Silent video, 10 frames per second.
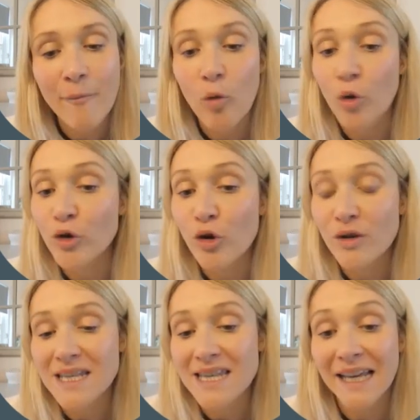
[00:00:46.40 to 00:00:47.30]
what you
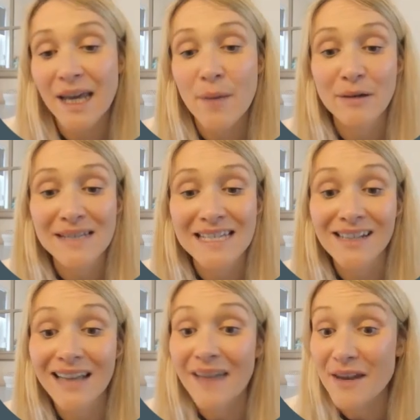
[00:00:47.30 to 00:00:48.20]
already think about
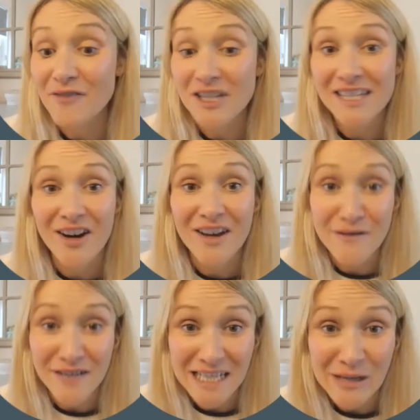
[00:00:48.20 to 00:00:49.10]
SEAL, and then restart the
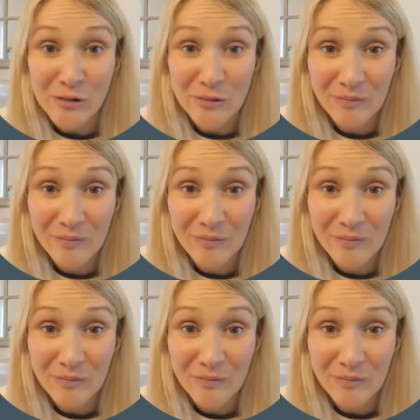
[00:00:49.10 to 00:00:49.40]
video.